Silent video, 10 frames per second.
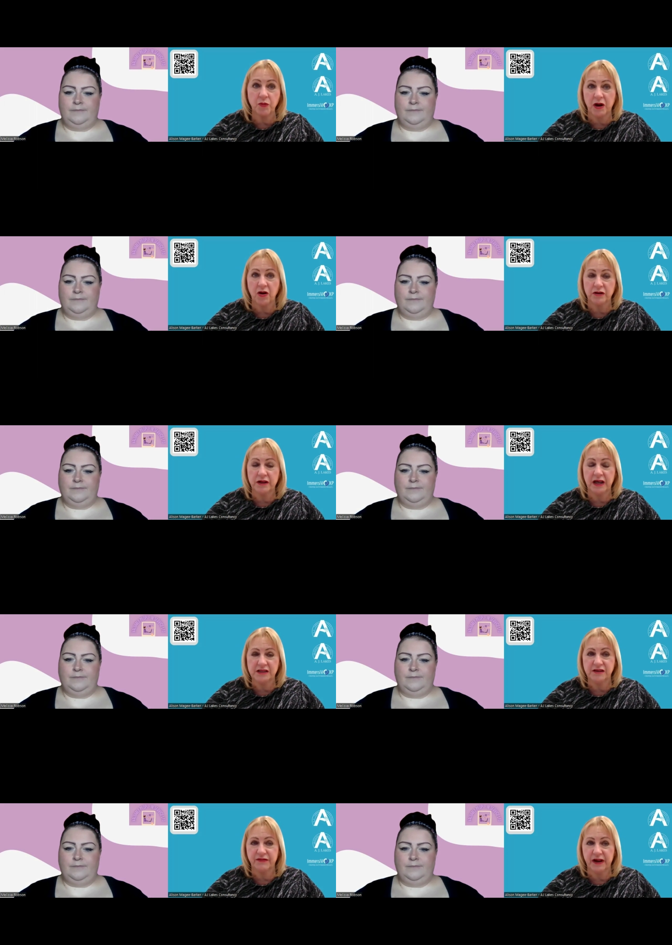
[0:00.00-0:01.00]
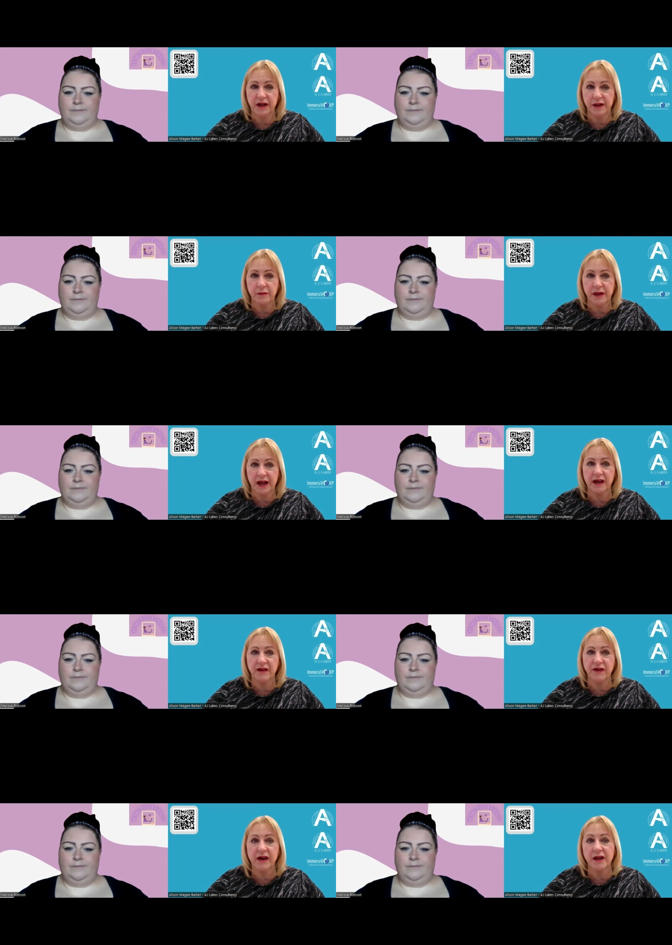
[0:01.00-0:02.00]
Speaker 1: but we all need to feel some
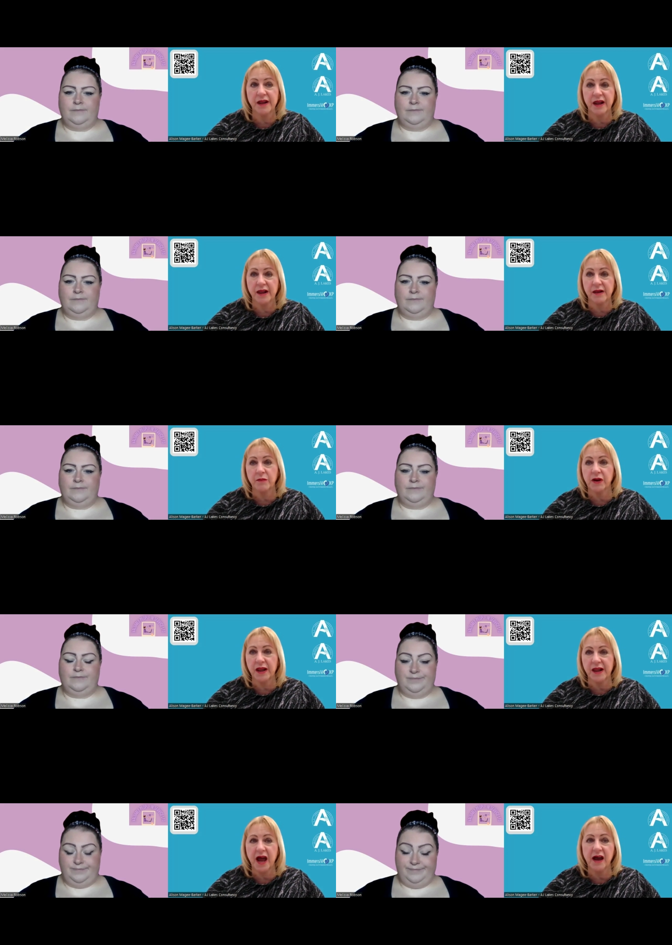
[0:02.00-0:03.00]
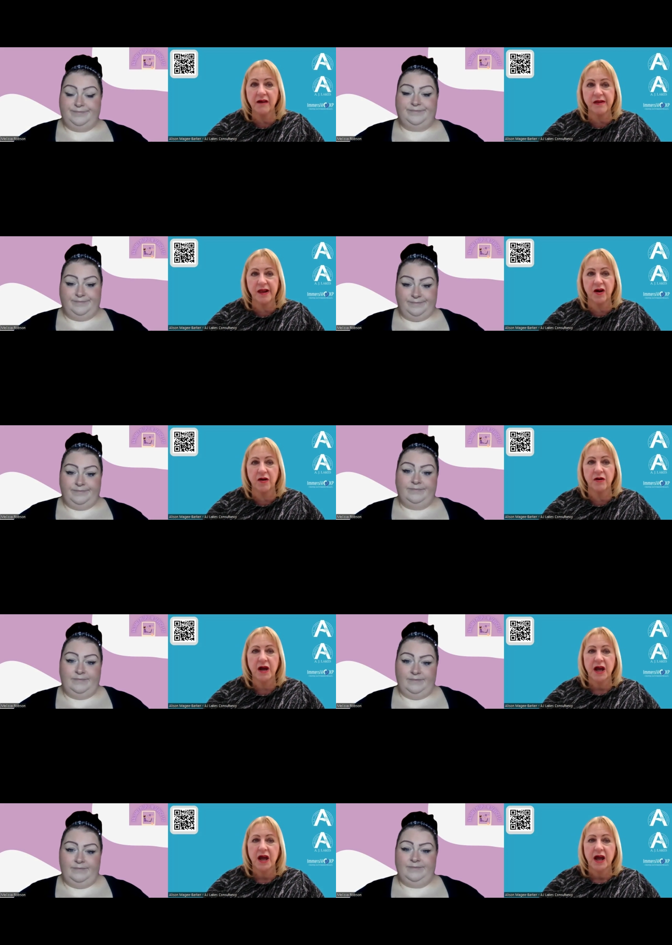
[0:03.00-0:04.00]
significance in somebody's life. So
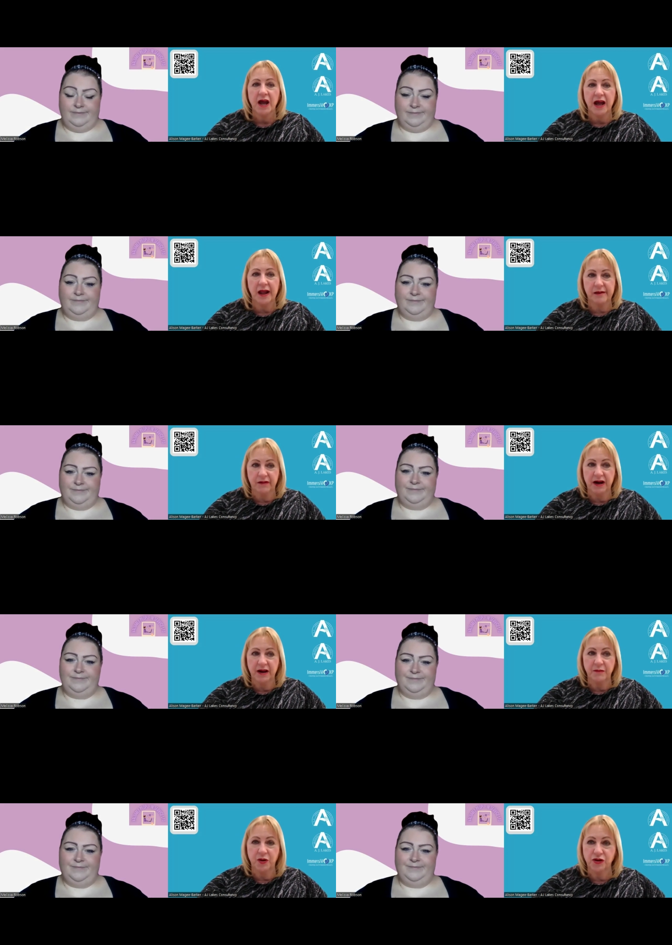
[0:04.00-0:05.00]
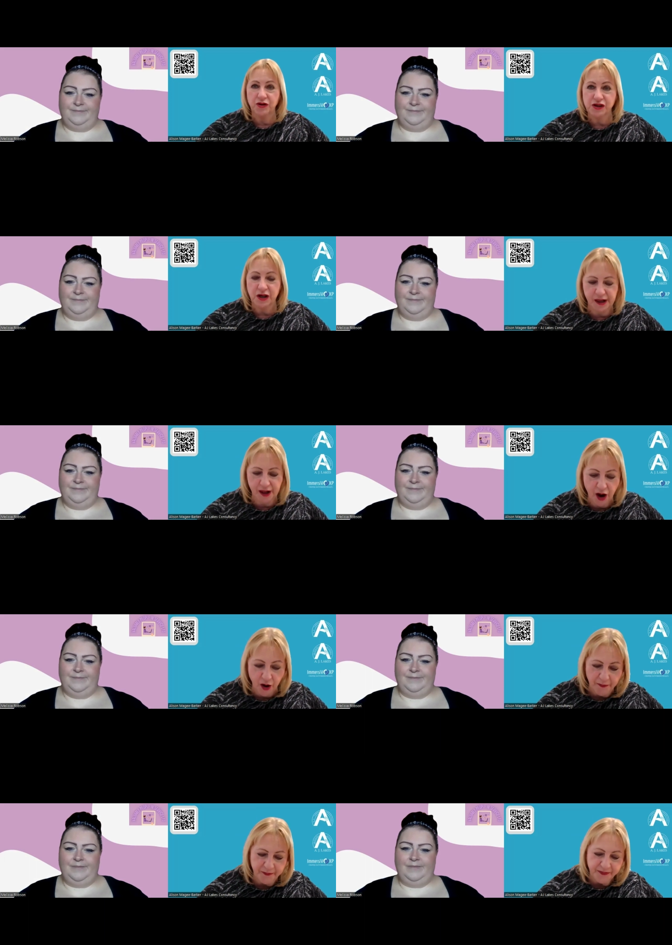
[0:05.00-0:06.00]
it's really important.
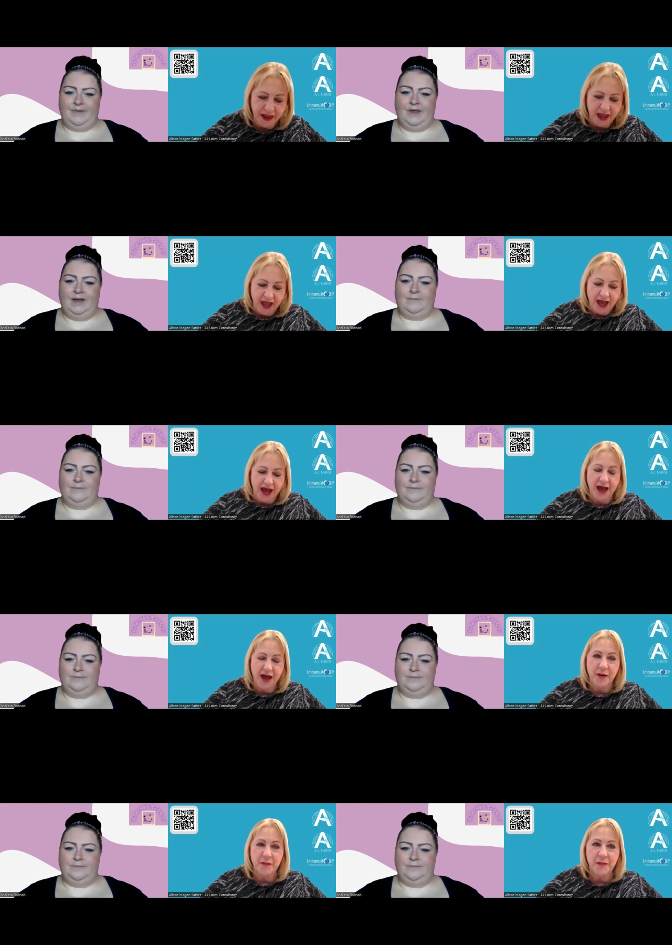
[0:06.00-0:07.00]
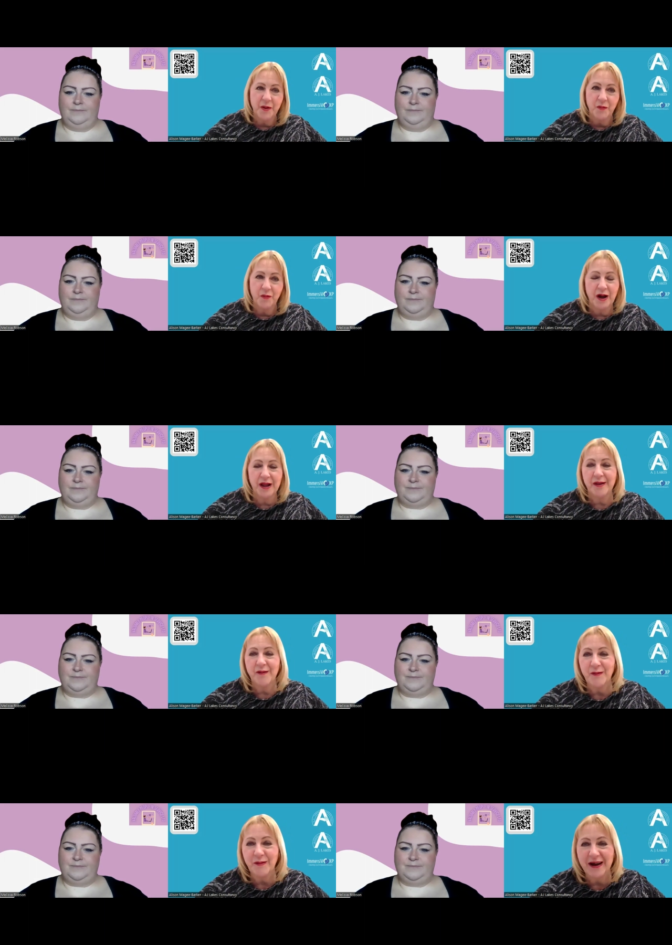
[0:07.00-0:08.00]
So, um, as
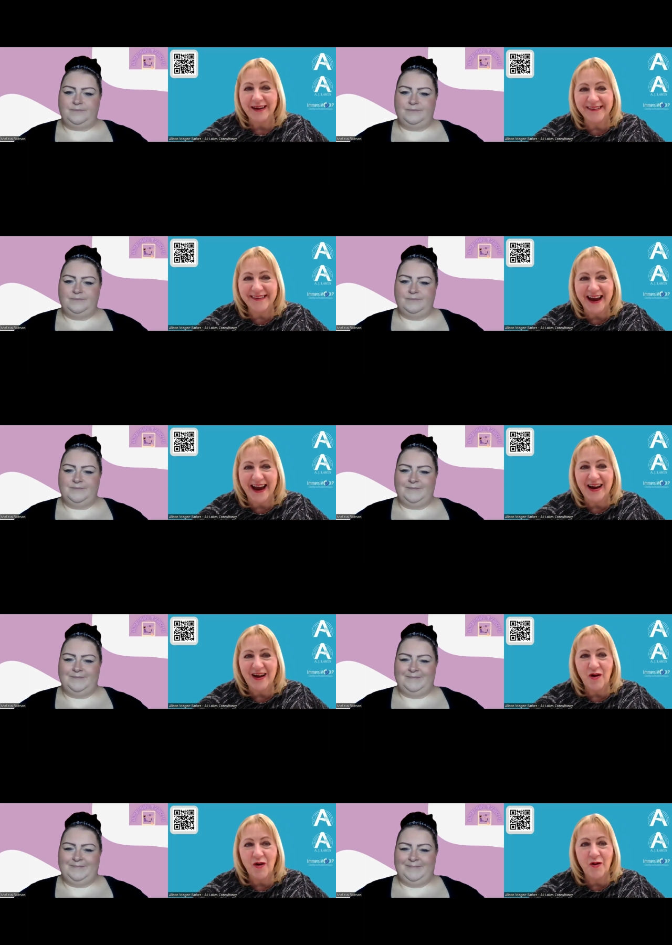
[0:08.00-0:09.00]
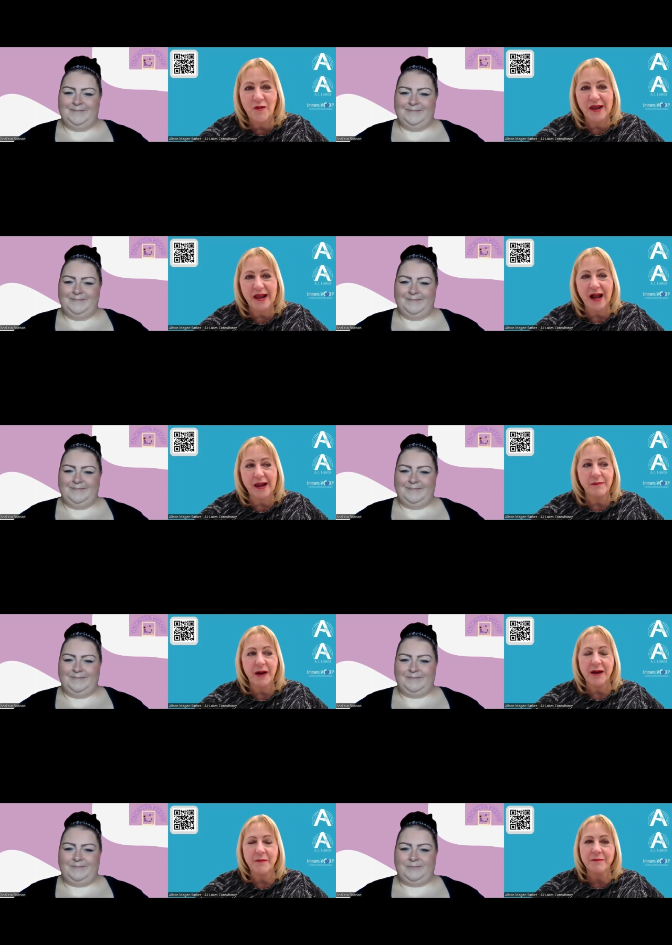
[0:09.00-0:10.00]
always, I always ask
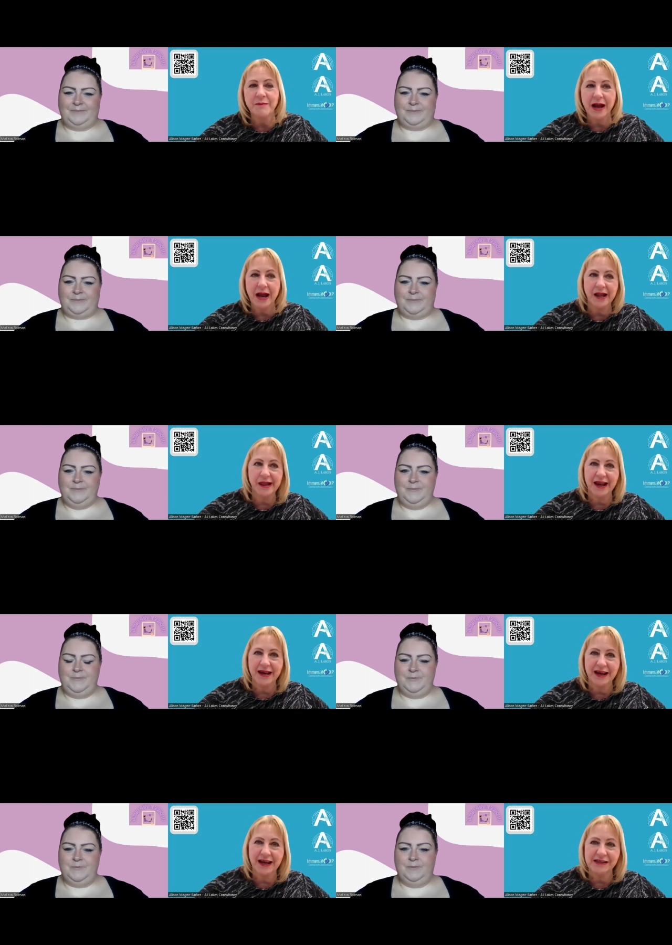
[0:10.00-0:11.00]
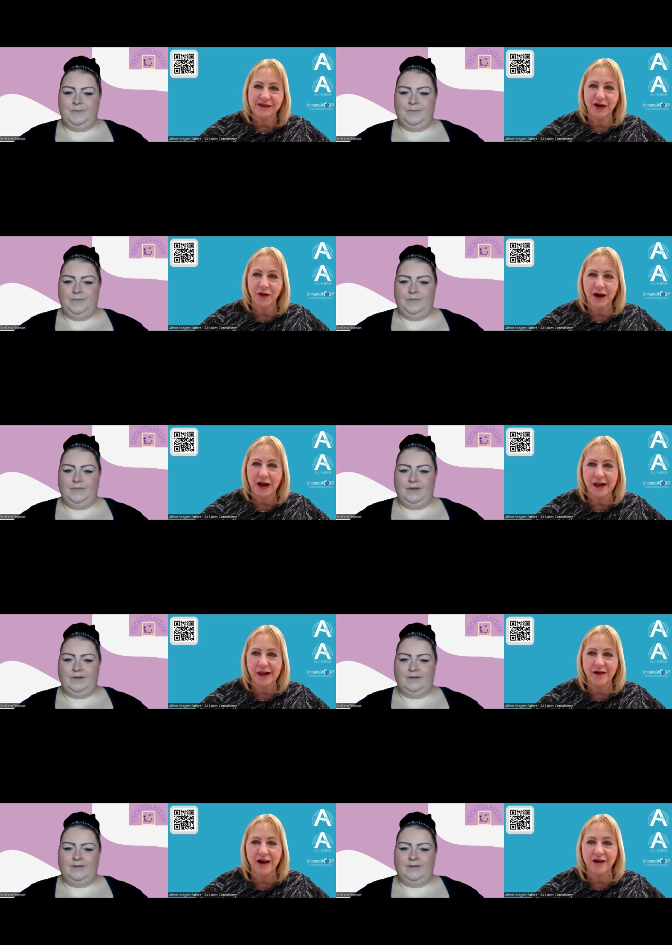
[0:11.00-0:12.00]
my amazing interviewees
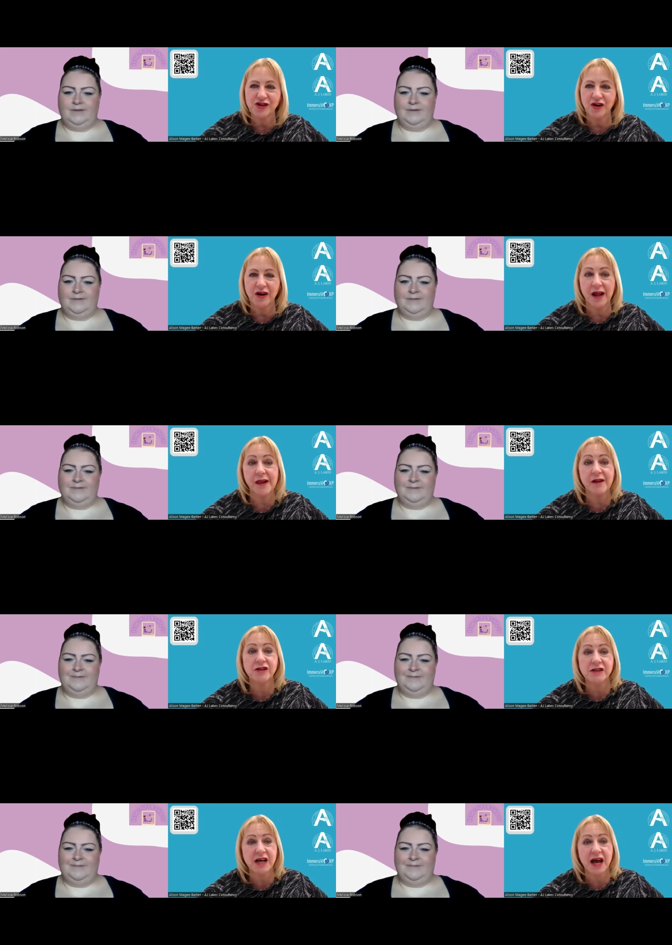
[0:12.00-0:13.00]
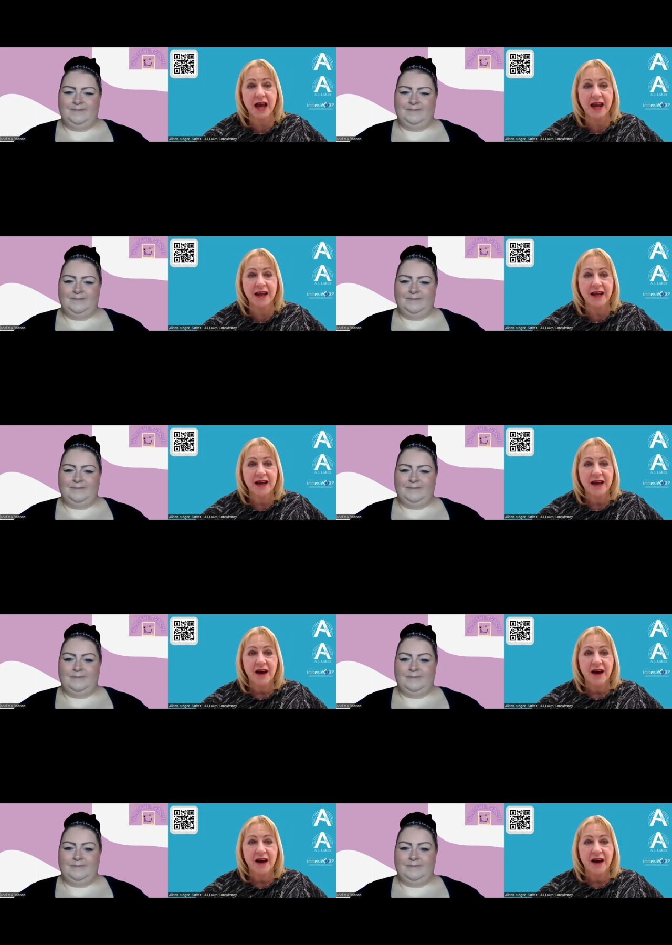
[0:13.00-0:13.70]
on our showcase Sunday